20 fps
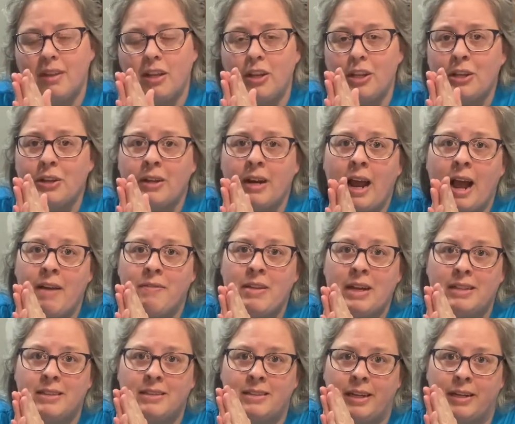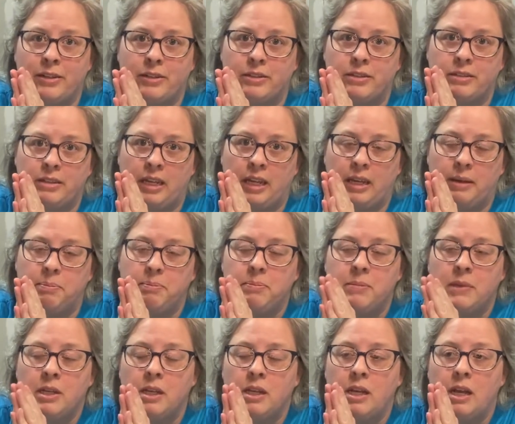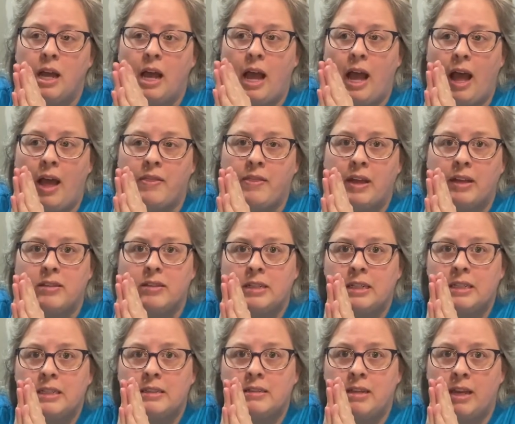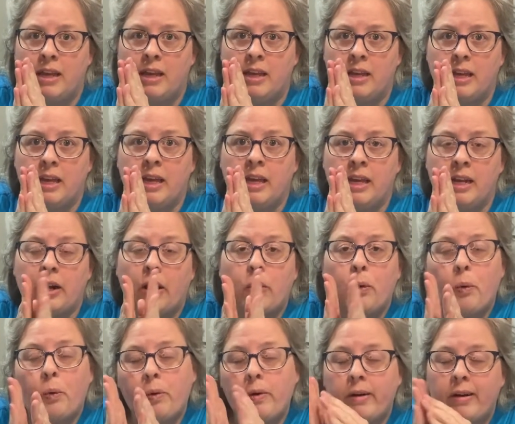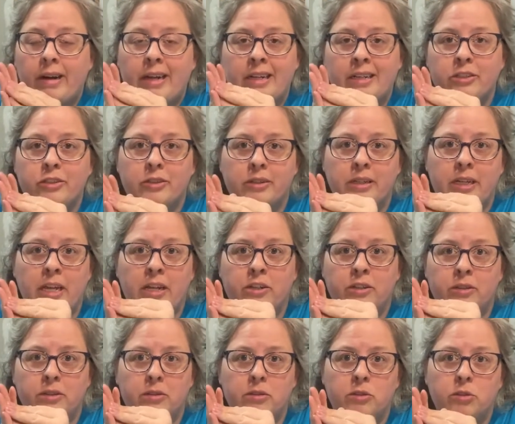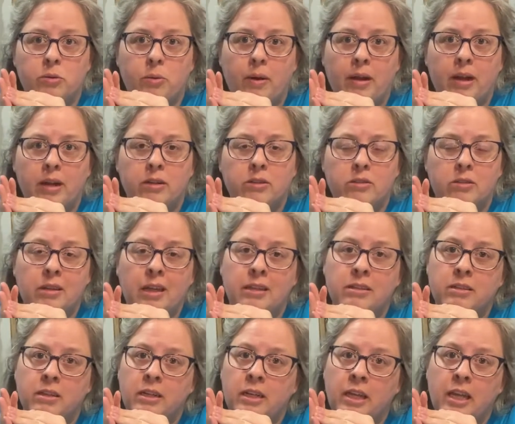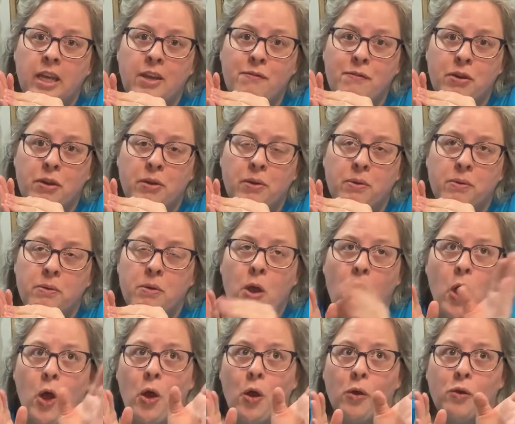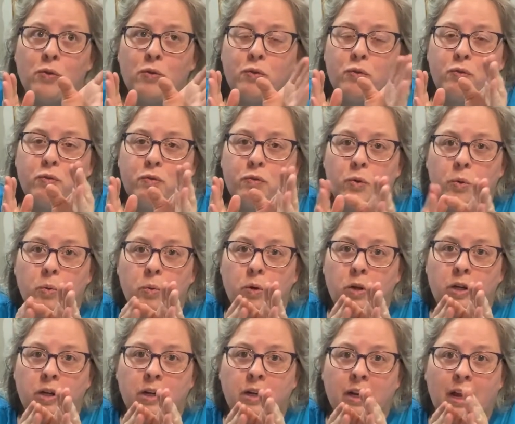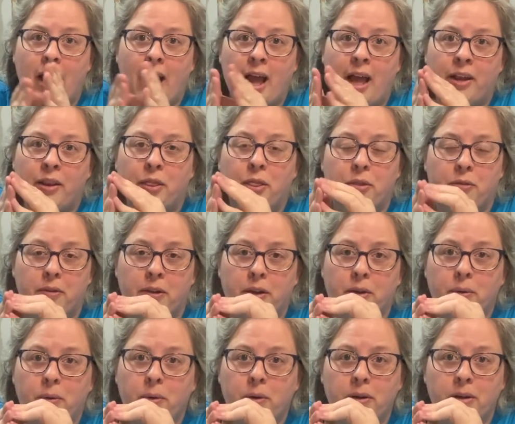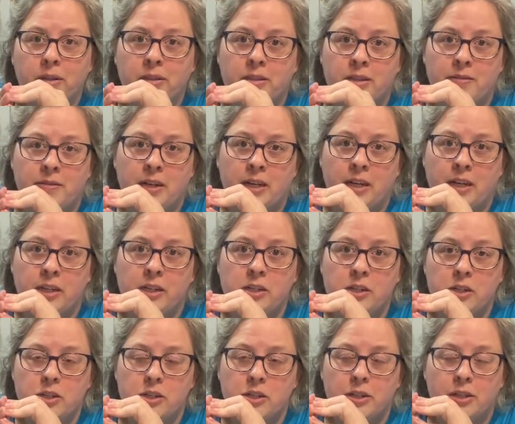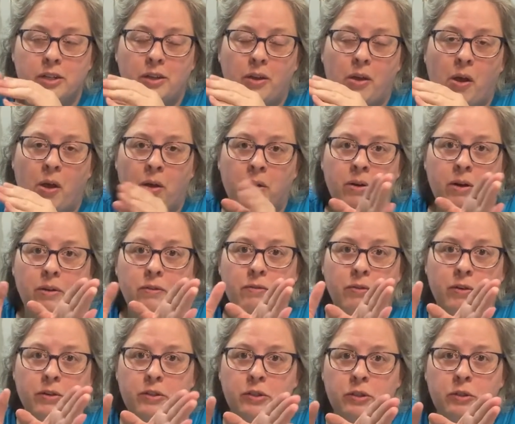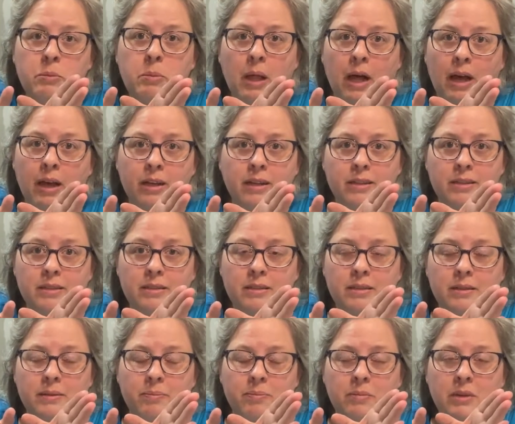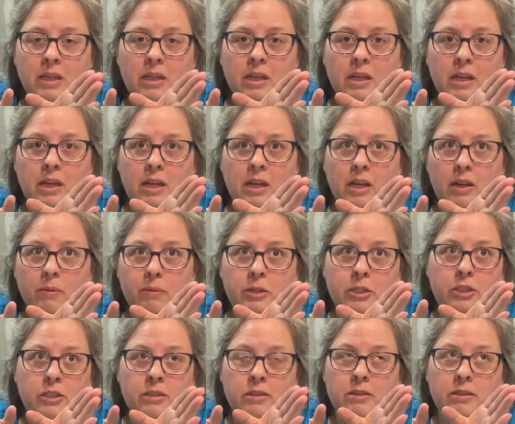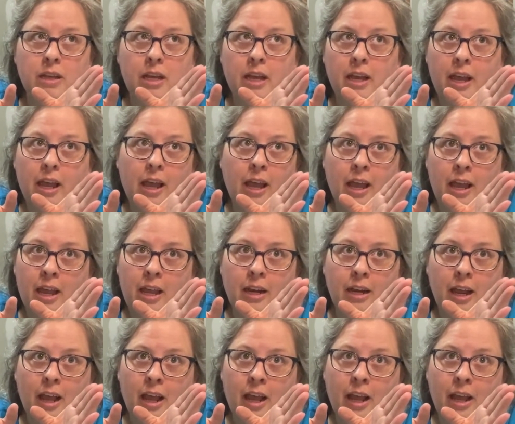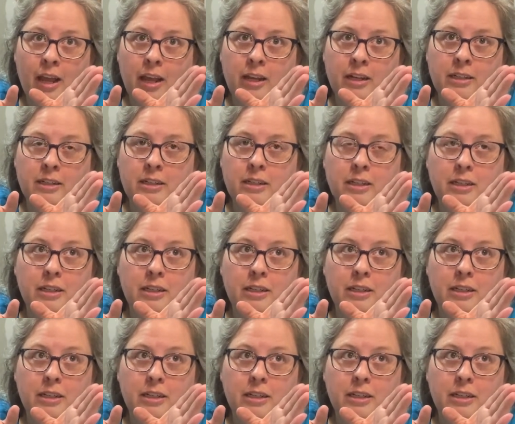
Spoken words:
you're gonna have that center seam. And that's gonna take in 1/4 inch on each of those squares. So that's gonna give you 4 3/4 inch for 2 blocks, which is 8 and,